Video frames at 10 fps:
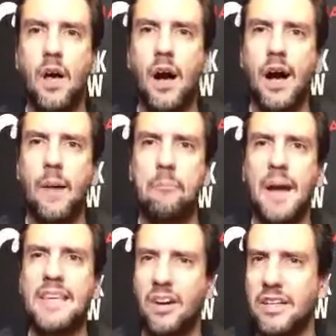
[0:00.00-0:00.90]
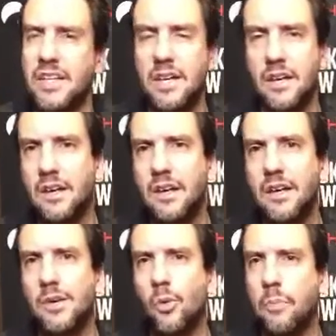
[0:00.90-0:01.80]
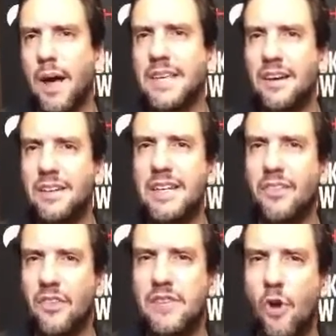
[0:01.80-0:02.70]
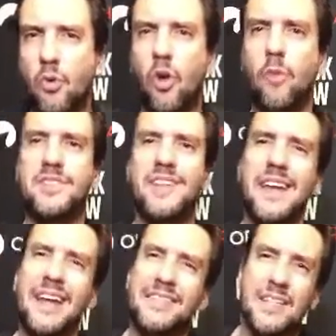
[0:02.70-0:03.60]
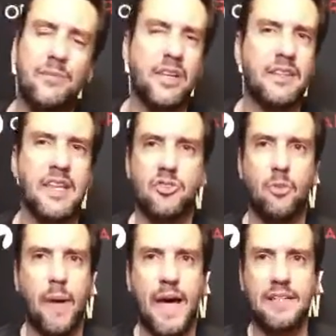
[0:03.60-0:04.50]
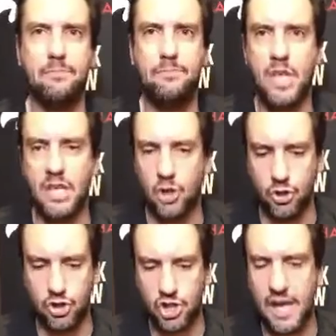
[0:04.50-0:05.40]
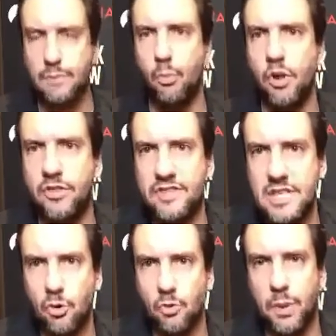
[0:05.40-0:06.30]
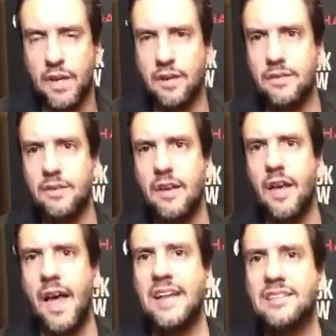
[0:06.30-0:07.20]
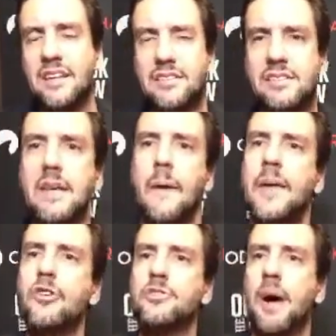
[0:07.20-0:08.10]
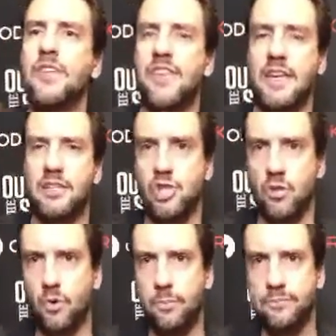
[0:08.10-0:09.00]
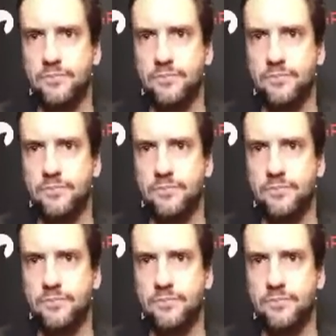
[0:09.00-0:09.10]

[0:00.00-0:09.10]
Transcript: Uh, Mike Gundy, would Mike Gundy leave Oklahoma State? It seems like things are back in a good shape with T. Boone Pickens at Tennessee. Here's my thing in general.